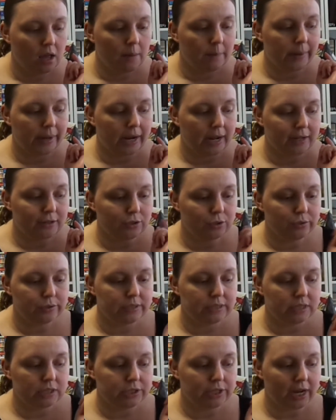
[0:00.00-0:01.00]
But I
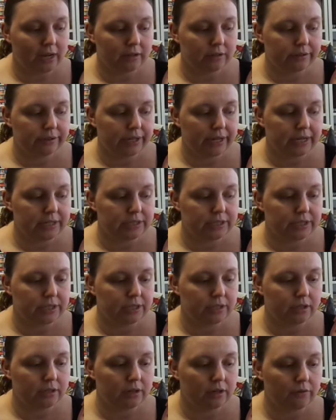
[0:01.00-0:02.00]
used the
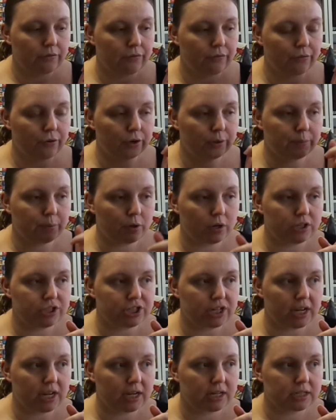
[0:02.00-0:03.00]
Jack-O-Lantern for a
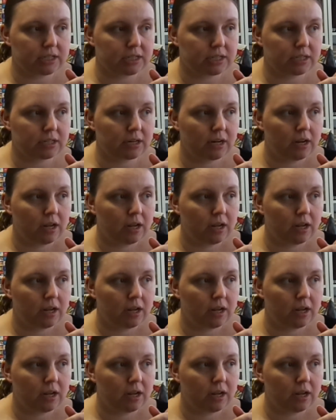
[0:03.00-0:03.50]
project